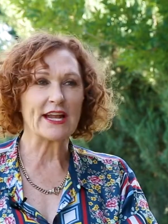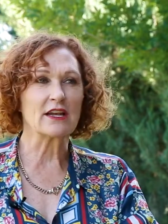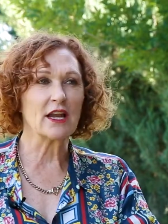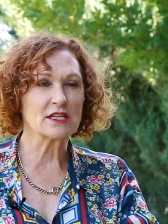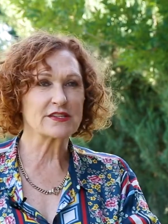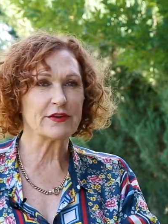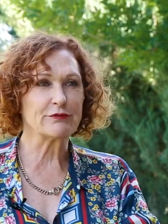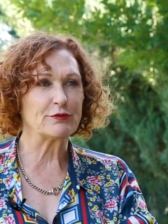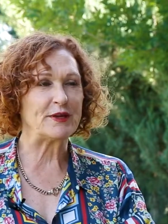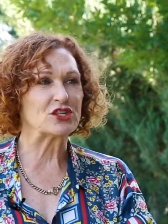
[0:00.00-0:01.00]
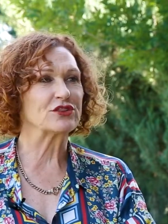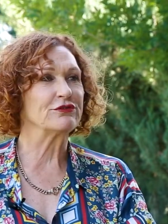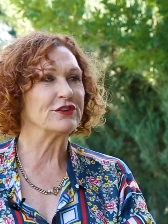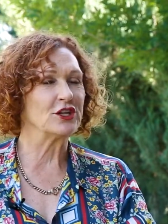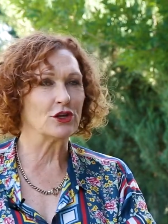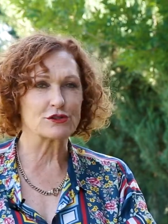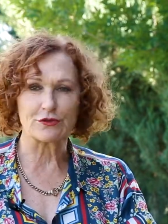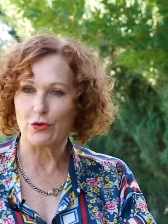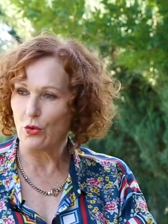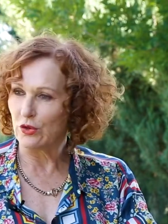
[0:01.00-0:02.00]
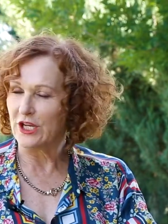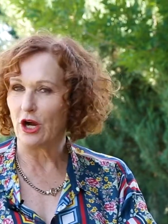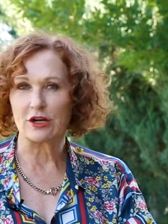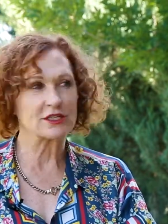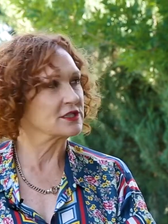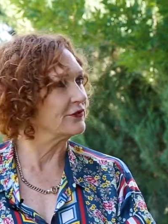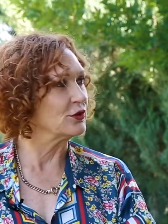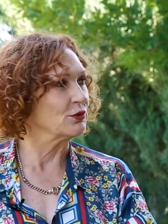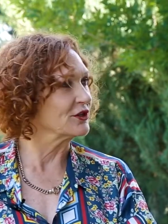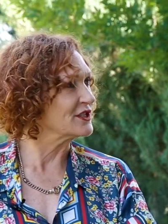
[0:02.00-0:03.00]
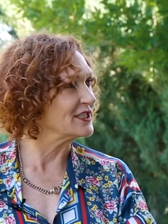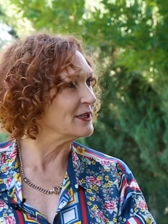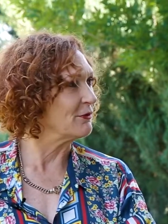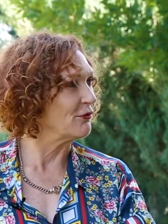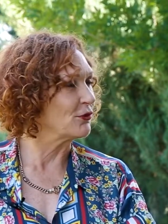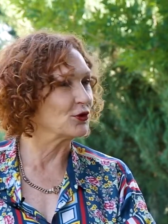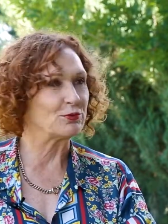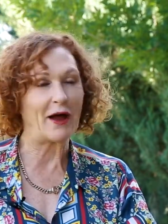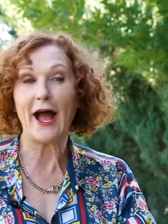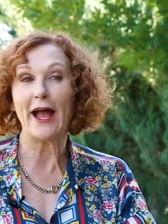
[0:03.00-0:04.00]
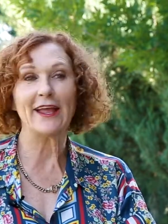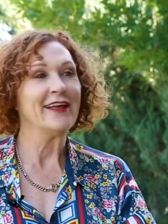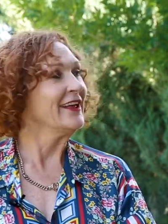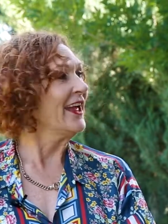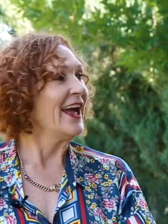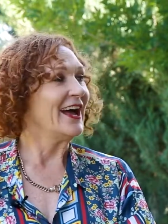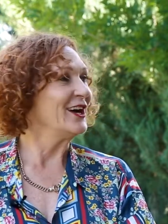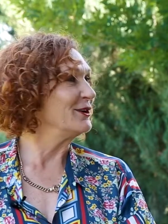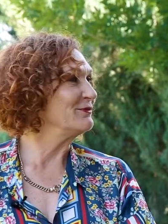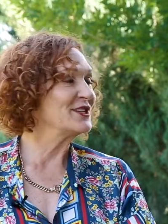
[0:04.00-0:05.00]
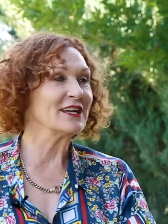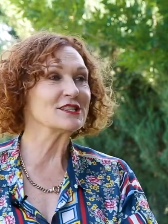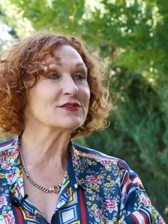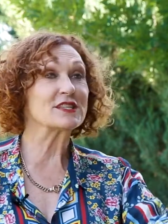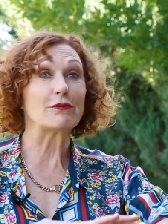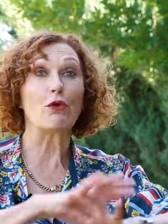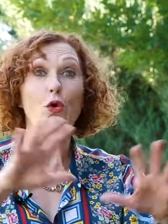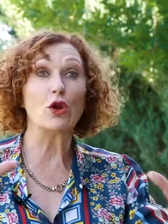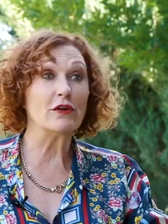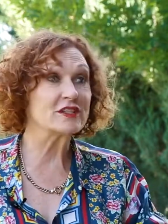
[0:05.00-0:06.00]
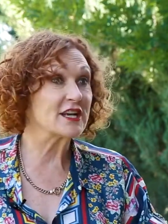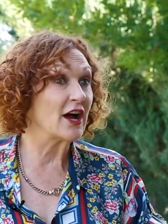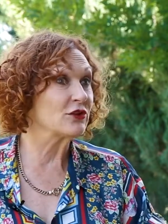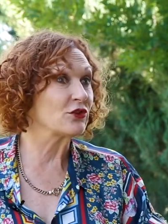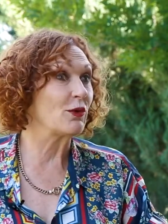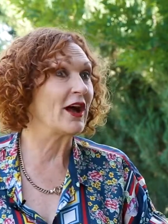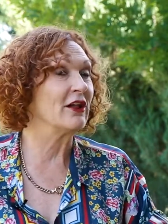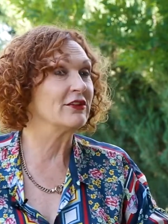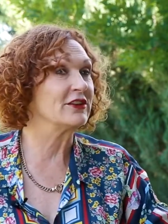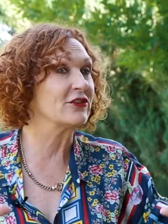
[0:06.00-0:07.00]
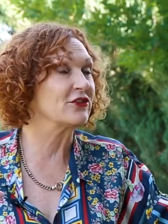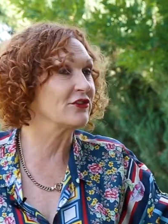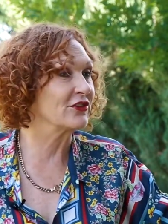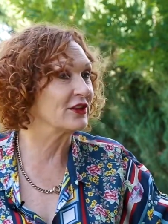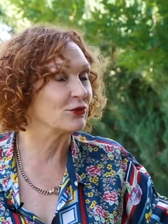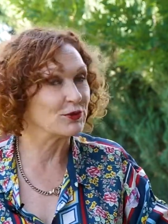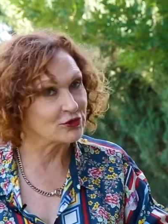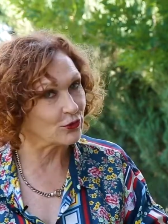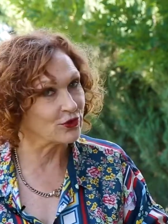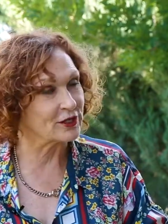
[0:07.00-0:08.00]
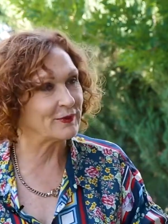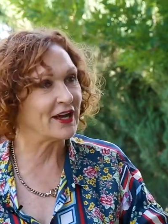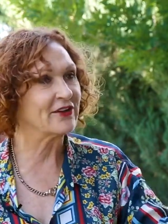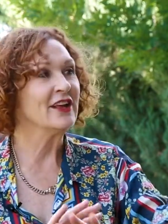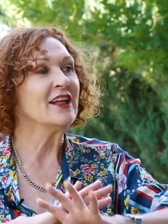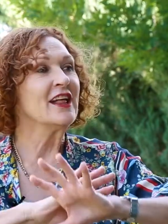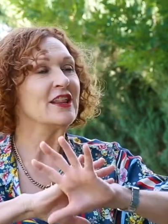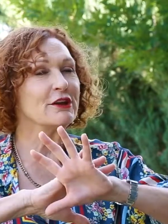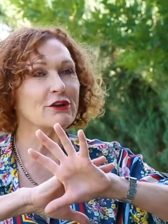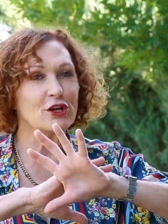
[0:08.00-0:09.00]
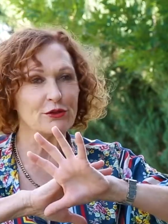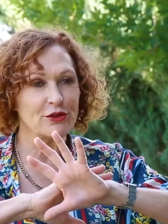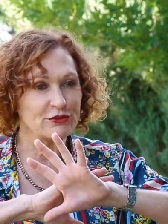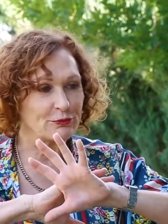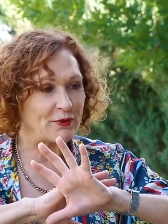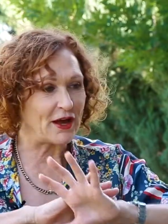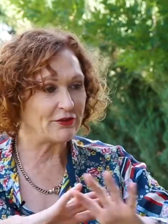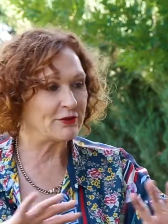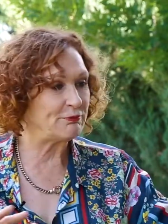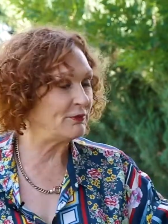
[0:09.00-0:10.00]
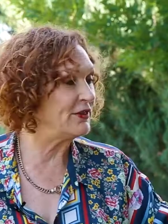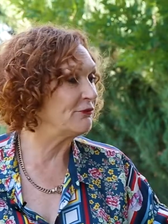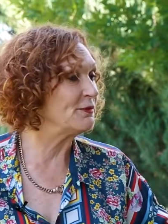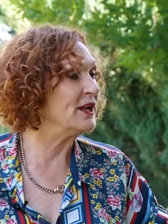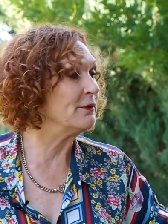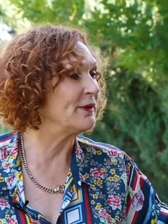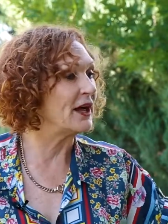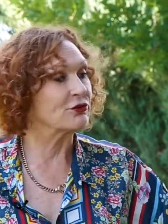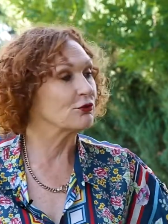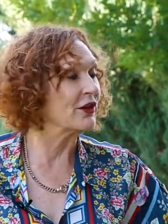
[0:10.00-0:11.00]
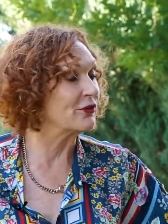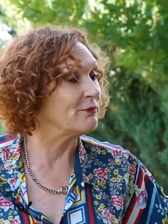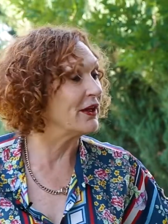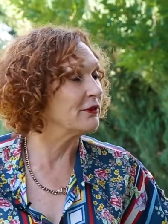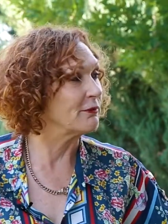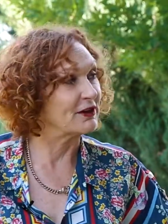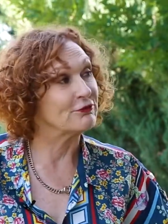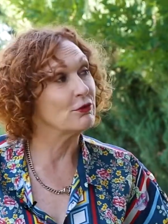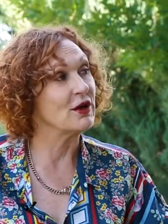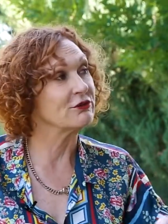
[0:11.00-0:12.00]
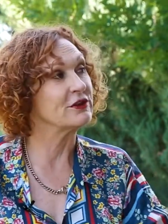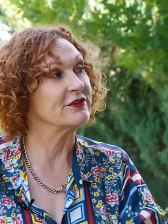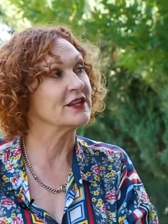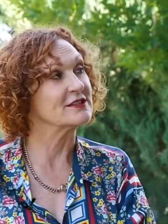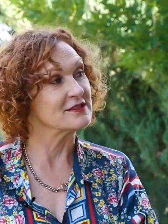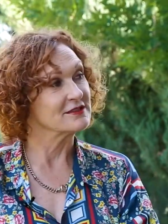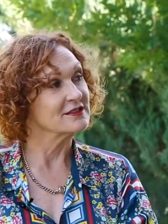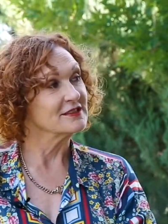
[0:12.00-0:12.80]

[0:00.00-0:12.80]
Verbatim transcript: and lots of information, videos of all the artists if you want to see before you buy. Um, tons of stuff all over town as well. These are just things we're talking about. There we go. There's about there've been about throughout the month about 400 events.